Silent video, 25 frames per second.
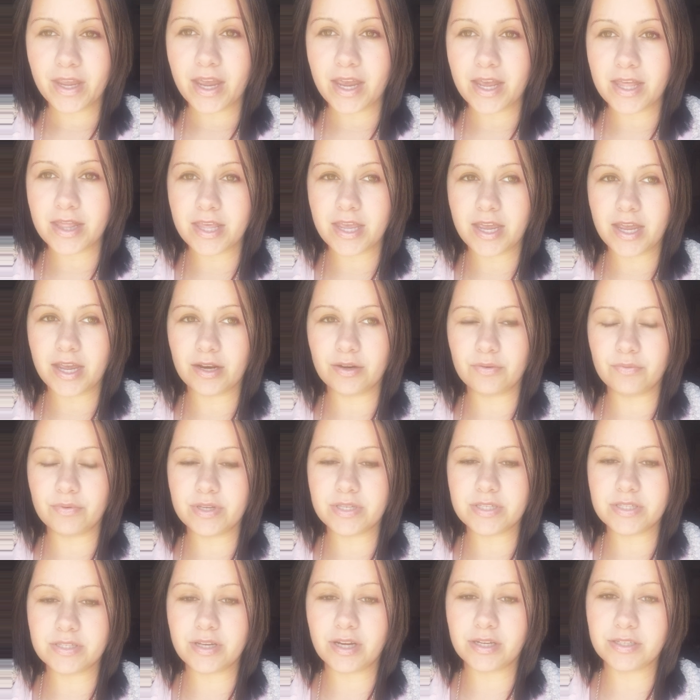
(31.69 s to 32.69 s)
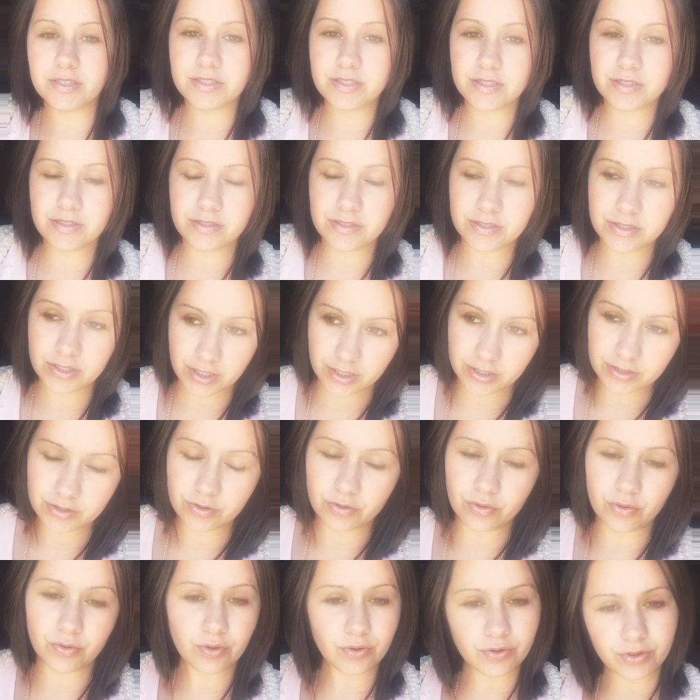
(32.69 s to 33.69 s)
and then we got to start
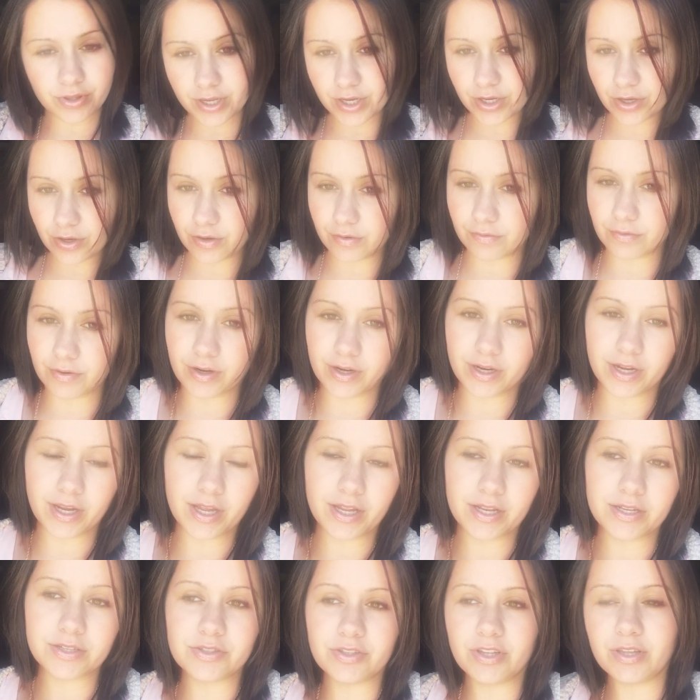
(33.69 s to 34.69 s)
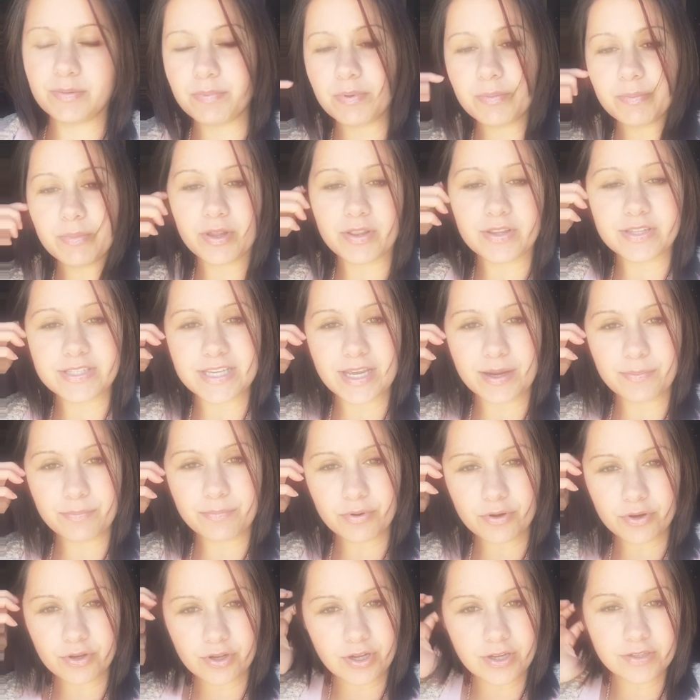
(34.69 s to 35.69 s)
the whole thing over again. So they put me on the same
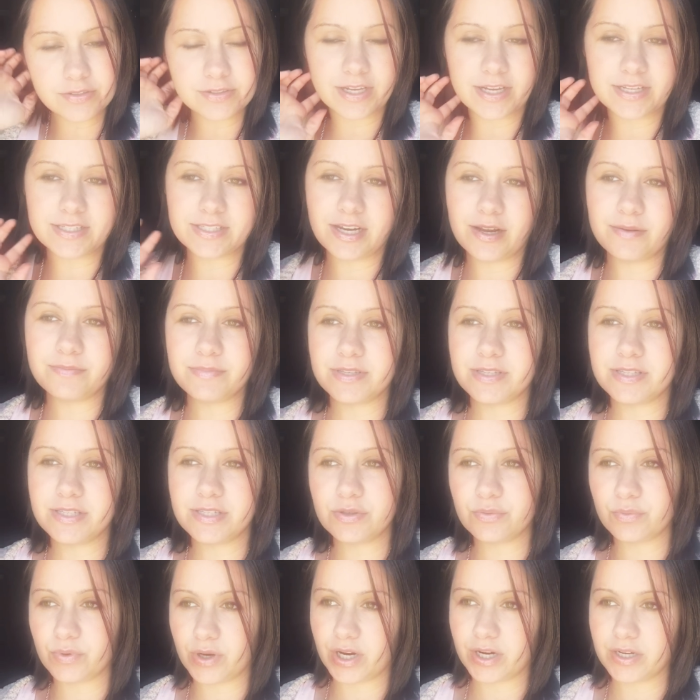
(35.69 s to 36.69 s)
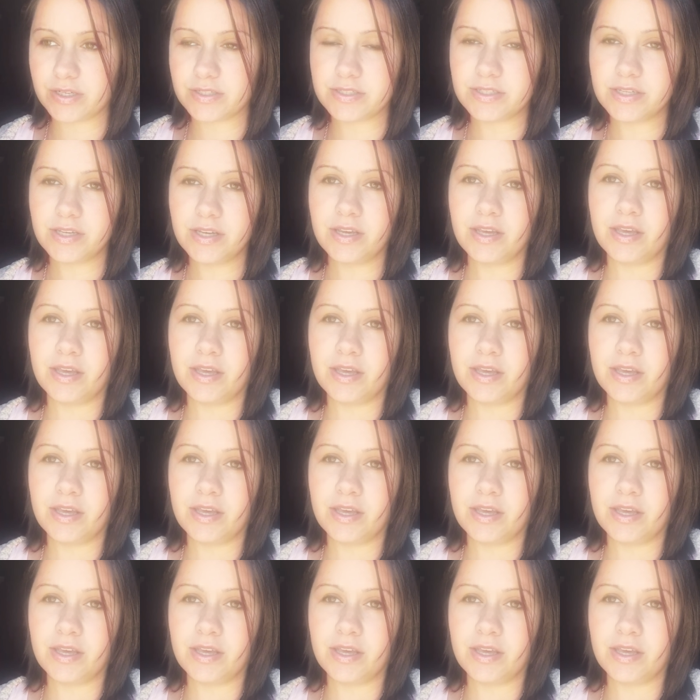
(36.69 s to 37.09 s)
protocols last time since it worked.